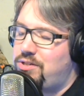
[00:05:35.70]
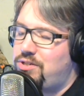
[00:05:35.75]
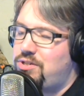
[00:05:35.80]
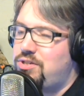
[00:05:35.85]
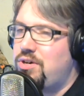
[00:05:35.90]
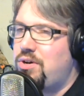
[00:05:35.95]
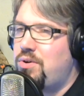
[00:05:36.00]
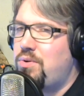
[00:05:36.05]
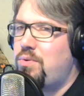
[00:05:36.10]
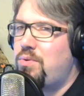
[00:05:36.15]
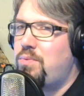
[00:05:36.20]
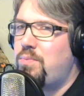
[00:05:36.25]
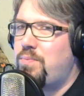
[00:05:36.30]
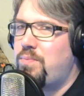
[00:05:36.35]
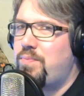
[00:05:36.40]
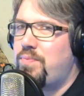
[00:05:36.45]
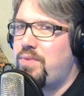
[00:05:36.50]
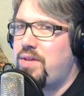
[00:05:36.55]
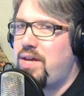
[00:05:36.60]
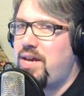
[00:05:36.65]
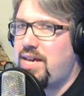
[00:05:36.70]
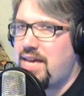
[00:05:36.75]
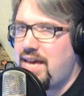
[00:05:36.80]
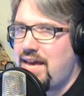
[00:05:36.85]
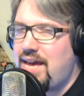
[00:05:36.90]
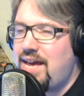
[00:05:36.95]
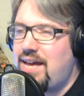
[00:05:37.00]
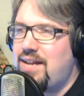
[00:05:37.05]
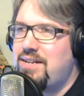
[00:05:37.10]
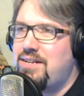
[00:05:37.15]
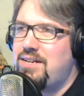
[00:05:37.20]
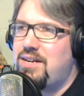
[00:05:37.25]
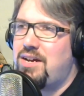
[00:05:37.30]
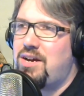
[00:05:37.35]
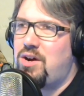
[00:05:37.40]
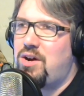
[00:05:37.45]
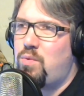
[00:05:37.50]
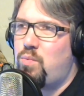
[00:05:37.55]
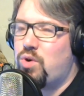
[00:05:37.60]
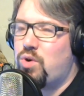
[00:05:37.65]
so again,
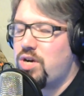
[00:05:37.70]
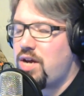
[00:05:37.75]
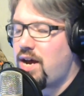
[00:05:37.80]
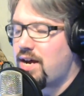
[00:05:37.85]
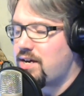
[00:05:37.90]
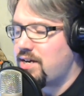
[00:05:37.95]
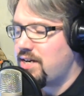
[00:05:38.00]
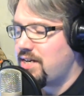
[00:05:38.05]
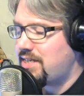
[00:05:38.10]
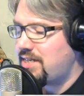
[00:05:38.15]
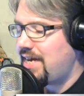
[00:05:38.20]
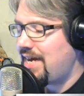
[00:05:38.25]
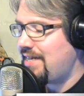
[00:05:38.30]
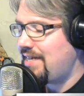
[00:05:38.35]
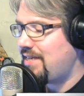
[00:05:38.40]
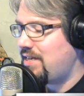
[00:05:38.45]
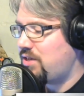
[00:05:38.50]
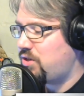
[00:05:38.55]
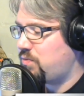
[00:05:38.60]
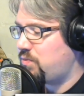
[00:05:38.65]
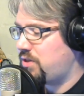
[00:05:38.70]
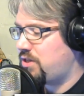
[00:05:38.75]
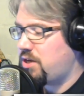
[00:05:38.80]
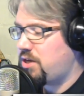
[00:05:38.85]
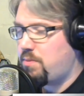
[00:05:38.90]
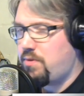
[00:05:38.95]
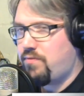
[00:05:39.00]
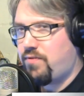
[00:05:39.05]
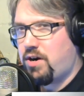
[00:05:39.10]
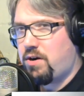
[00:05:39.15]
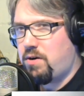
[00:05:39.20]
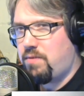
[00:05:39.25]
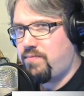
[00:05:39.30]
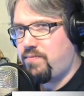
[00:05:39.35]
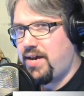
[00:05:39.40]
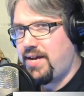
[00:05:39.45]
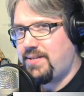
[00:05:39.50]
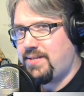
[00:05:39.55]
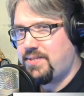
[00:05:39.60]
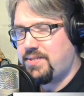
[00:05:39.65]
we're not going to take this with some of our
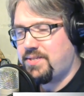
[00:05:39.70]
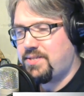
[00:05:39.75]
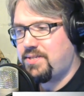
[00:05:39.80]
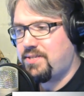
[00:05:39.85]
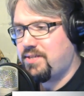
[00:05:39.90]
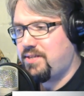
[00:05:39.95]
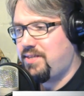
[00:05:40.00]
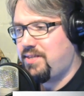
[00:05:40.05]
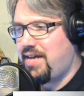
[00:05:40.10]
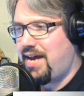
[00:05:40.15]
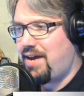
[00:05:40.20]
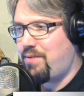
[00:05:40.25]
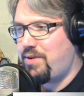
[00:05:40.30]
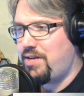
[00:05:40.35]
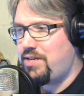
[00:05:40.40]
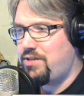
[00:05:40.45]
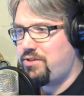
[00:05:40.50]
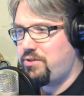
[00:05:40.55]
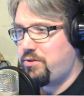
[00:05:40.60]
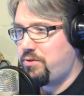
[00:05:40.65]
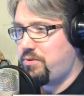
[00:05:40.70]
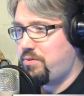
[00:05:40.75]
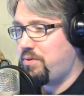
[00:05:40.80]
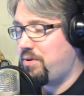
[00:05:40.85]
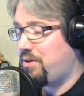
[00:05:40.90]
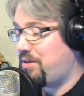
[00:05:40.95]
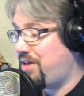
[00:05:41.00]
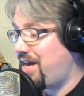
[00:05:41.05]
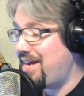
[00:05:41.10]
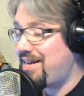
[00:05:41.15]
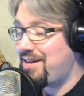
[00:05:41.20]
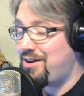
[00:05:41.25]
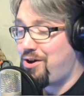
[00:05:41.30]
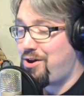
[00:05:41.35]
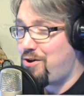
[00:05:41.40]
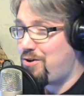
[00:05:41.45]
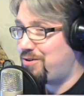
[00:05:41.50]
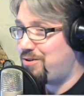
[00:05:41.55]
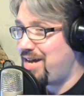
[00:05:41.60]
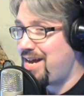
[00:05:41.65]
events that we do, like an
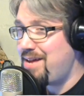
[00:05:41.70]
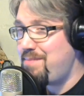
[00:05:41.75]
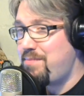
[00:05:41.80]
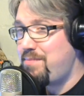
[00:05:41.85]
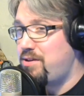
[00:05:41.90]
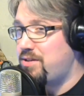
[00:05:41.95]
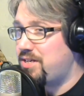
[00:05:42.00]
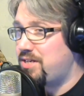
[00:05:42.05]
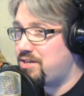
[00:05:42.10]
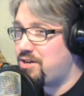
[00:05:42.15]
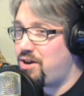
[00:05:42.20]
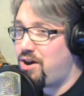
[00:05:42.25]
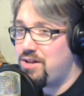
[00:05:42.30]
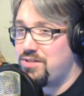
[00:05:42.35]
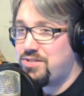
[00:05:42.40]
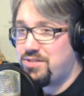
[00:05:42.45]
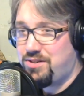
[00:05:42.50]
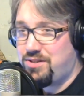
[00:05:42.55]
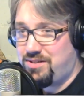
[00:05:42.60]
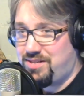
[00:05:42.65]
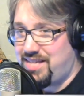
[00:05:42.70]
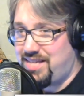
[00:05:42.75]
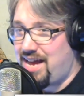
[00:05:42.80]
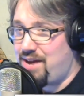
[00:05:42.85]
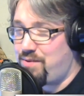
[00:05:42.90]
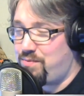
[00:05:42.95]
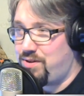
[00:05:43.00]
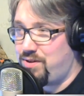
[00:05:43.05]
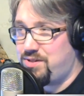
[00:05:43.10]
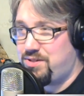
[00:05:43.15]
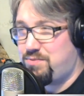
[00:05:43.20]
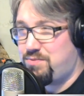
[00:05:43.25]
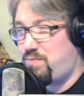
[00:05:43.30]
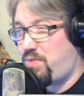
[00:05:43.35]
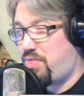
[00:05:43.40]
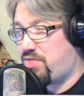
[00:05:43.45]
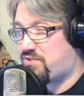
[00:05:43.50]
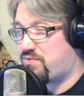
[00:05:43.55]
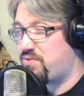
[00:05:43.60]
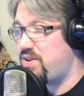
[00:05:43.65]
all night music concert that was
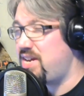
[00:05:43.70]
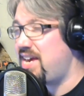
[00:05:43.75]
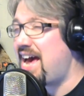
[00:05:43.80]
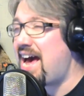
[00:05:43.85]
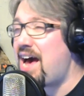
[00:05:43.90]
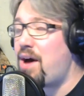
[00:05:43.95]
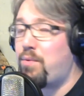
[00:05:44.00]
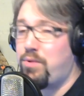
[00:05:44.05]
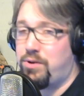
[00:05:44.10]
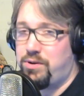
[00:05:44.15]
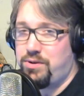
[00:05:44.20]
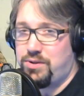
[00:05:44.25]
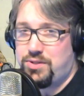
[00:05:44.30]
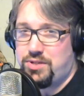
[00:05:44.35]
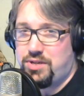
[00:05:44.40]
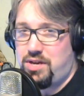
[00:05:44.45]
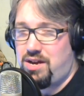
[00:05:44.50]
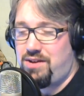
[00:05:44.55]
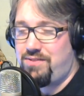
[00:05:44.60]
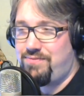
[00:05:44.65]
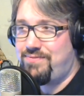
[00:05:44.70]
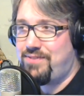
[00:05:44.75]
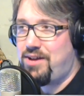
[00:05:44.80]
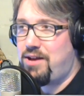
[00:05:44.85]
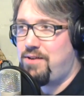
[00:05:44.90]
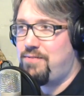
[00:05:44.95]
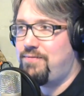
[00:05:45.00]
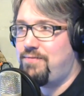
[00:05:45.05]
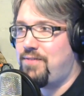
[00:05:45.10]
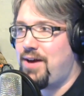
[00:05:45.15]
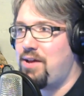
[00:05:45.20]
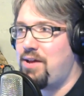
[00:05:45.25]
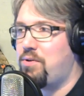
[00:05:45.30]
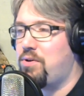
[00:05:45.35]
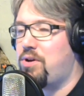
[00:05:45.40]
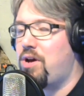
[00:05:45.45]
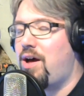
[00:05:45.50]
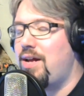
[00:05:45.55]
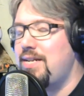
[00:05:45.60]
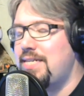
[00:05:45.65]
three hours of, of
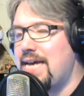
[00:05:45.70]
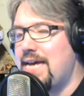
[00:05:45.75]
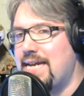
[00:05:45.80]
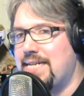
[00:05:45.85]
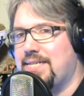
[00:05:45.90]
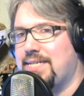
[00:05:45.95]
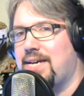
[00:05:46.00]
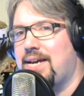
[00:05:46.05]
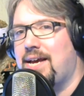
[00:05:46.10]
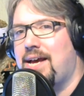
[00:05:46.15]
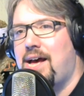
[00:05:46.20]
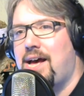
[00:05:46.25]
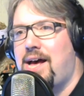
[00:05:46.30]
final content.